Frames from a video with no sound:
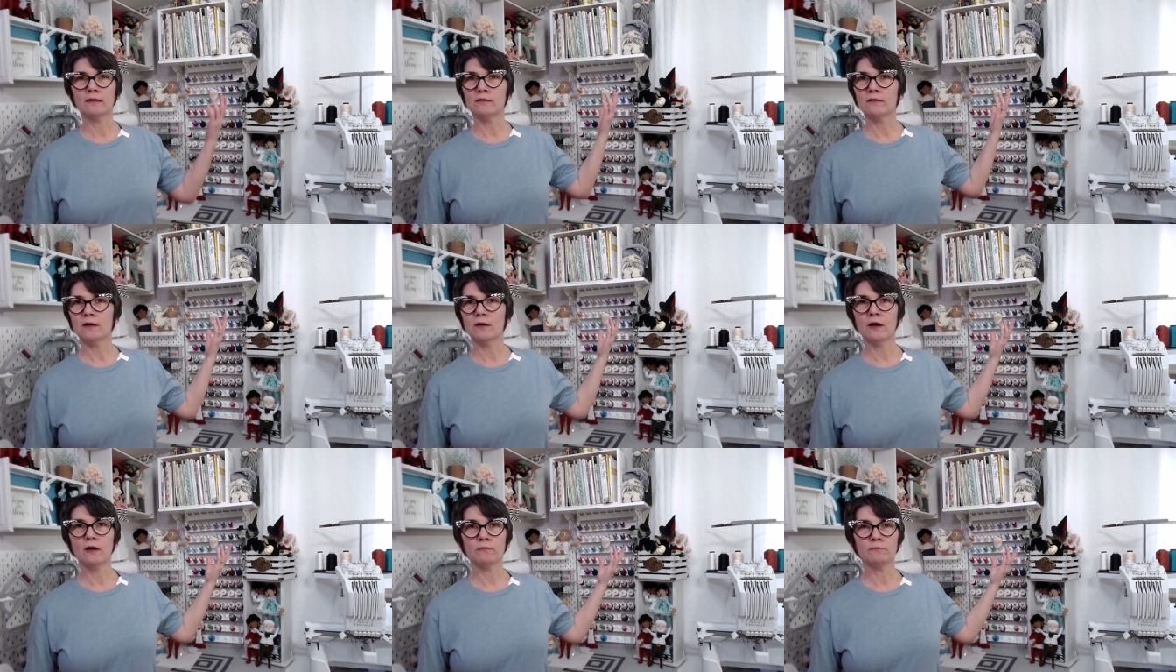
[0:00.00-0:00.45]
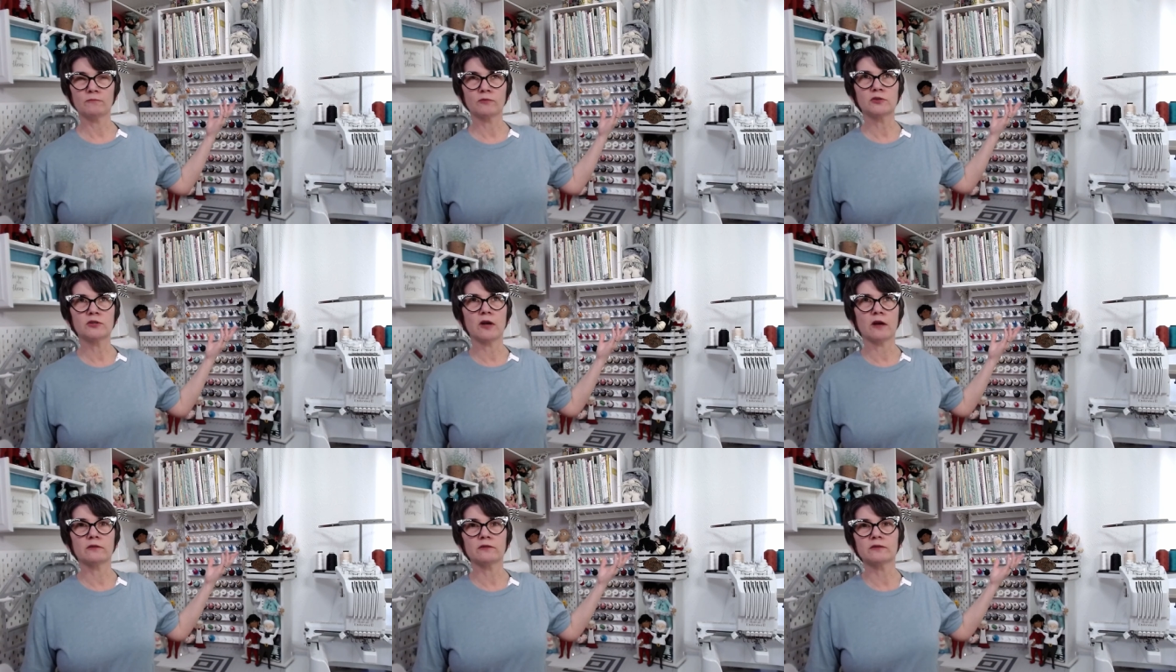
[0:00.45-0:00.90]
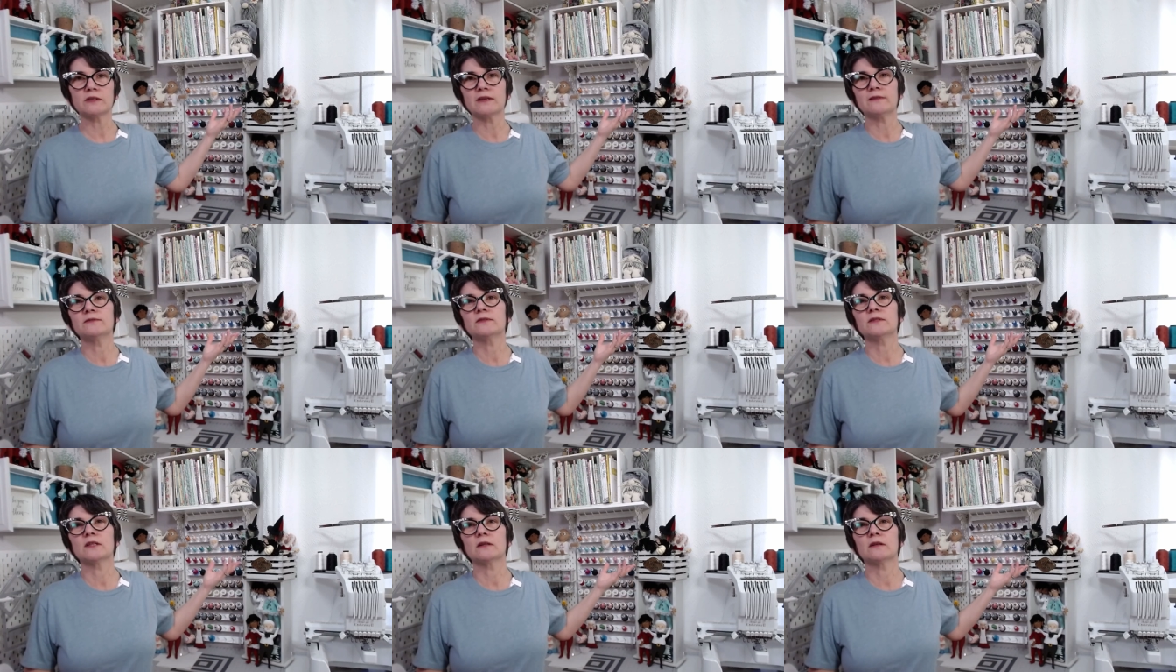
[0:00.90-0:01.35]
the Donald
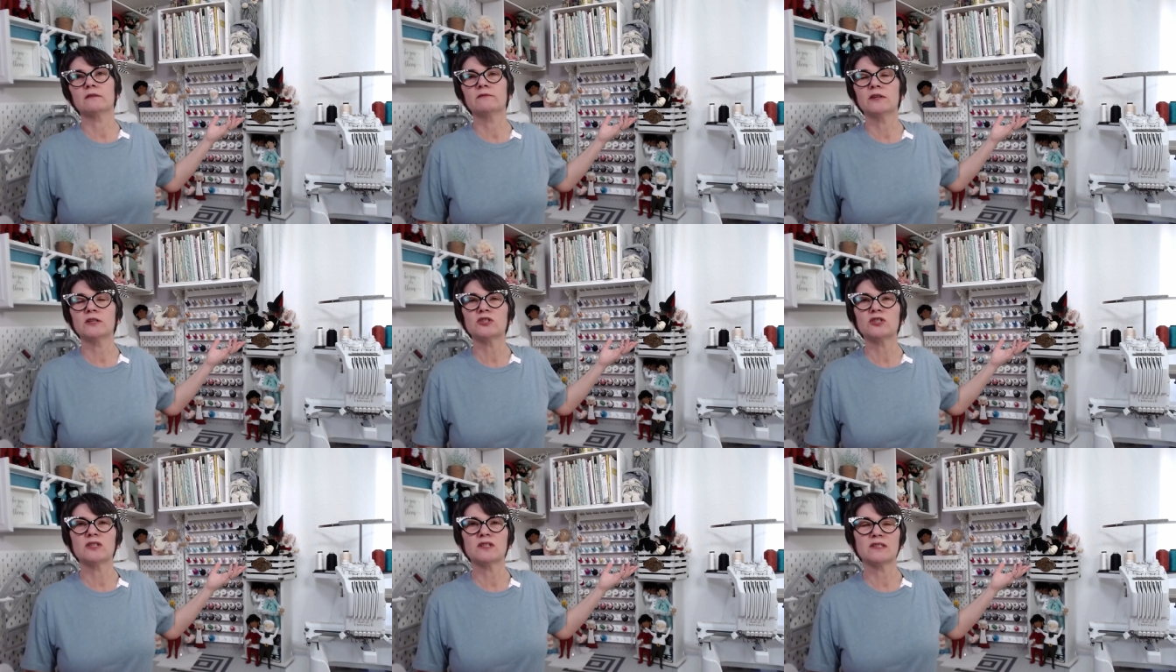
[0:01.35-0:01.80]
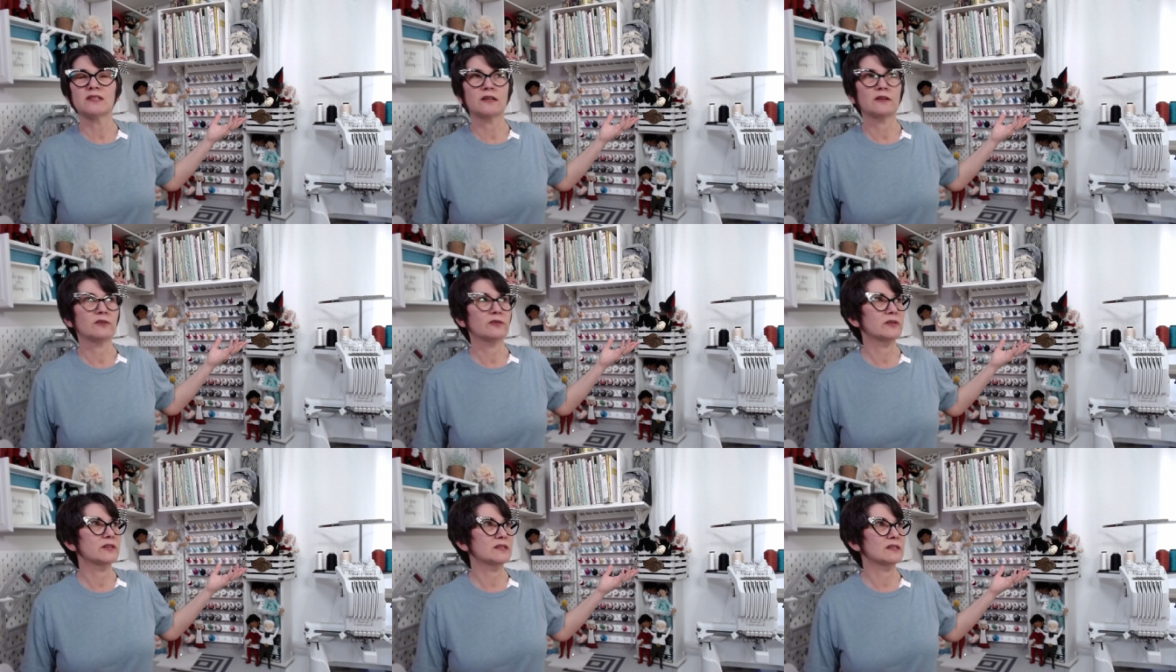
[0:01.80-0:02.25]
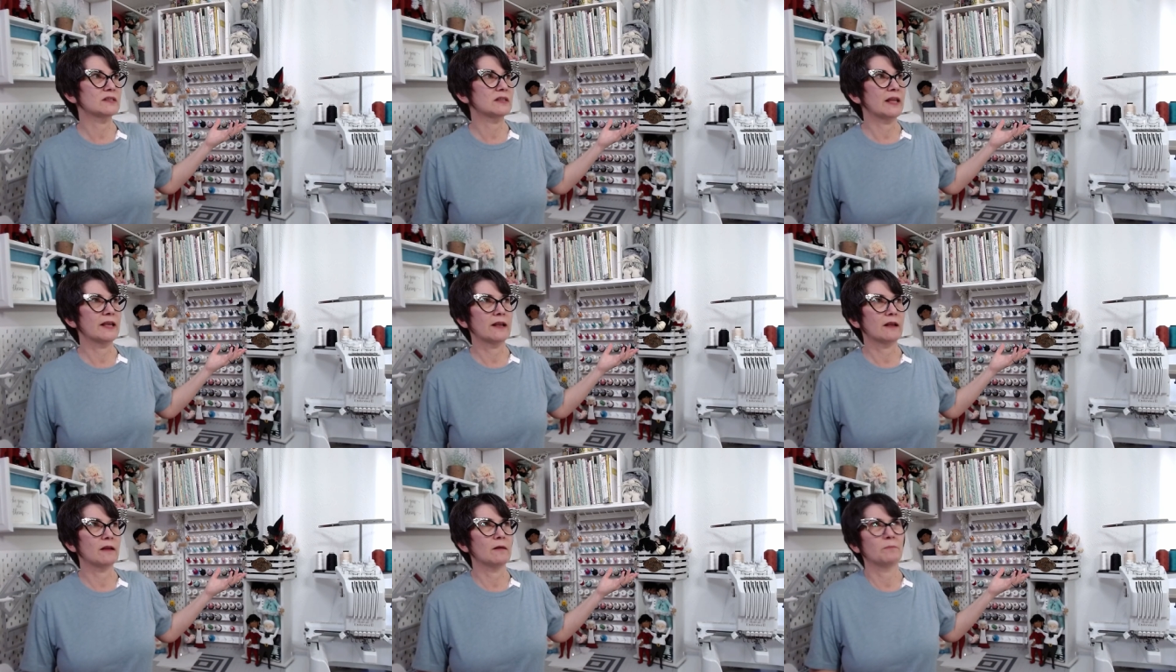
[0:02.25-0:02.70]
Stevenson Convention Center is
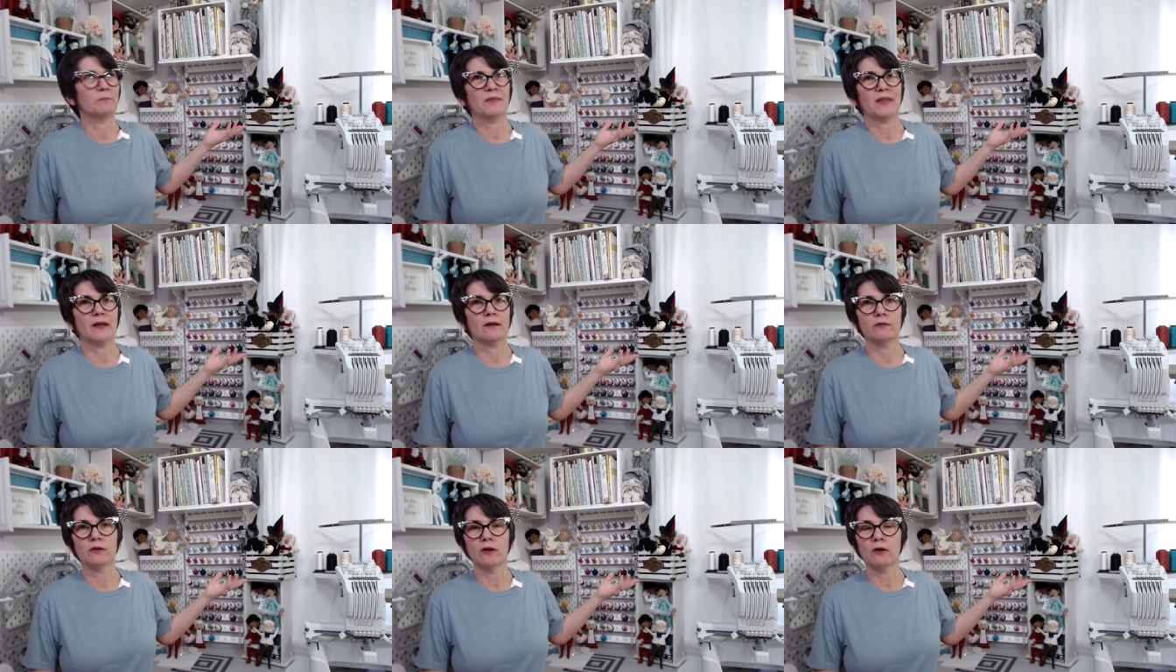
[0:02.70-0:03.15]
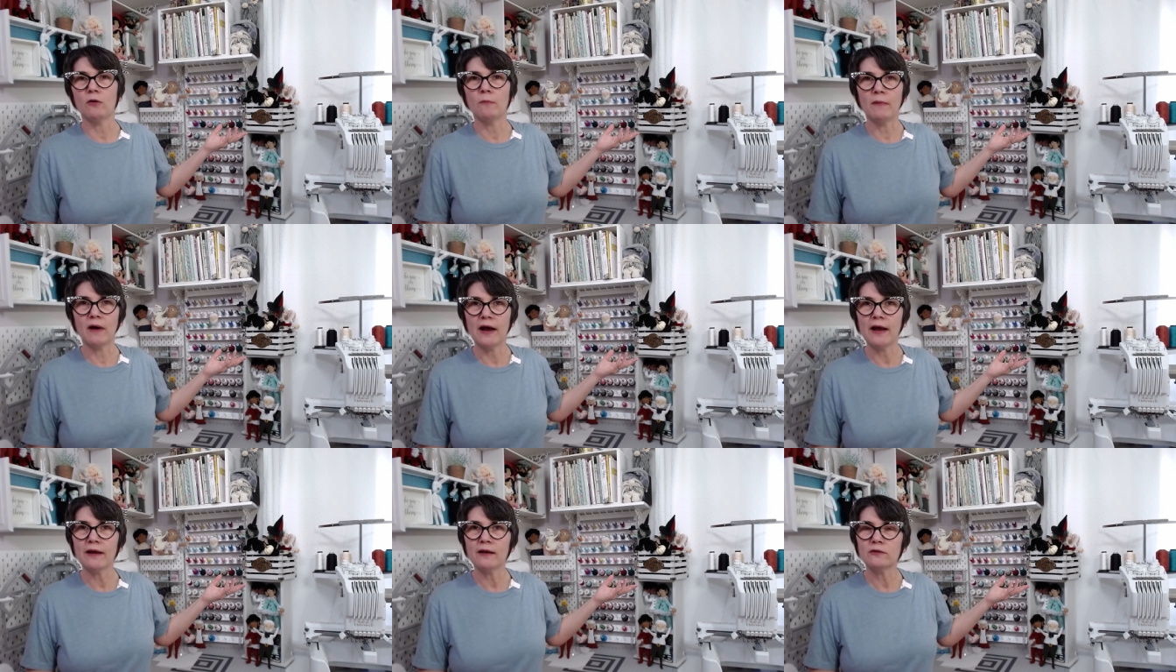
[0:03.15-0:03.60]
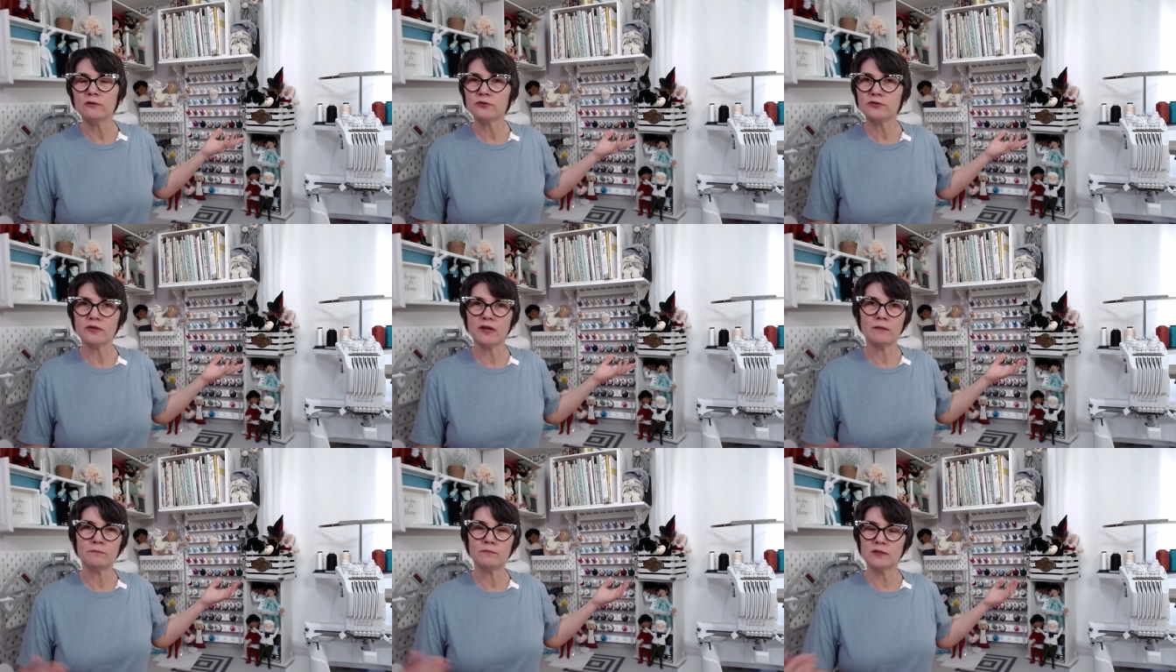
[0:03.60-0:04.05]
like, I don't know, a mile or
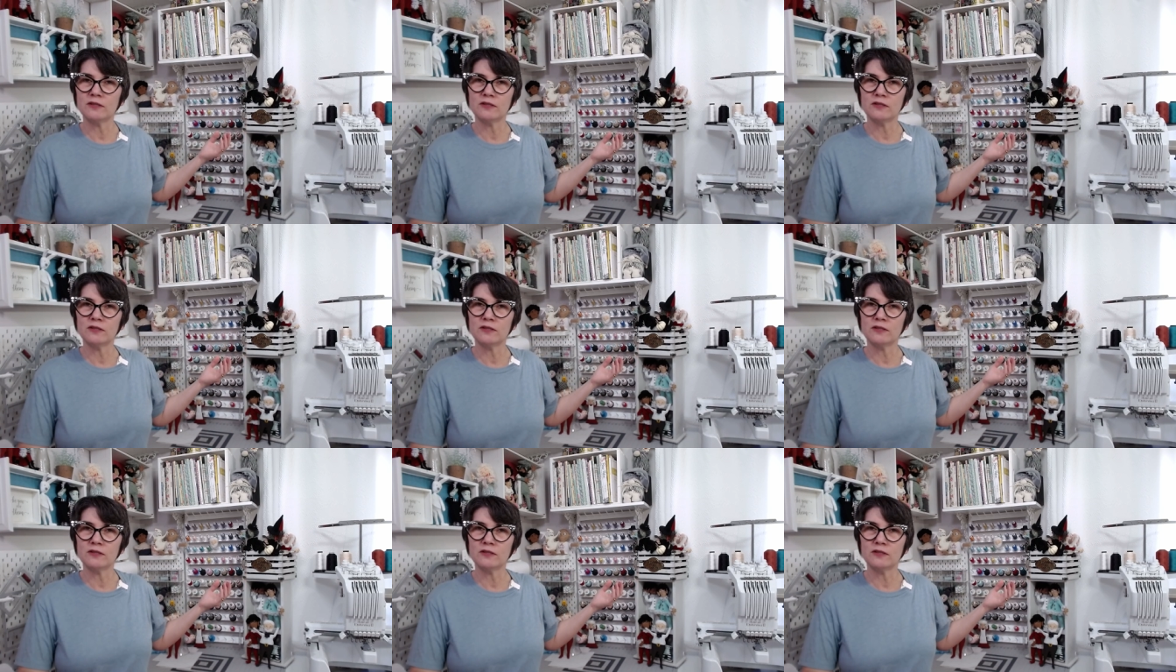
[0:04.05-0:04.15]
something.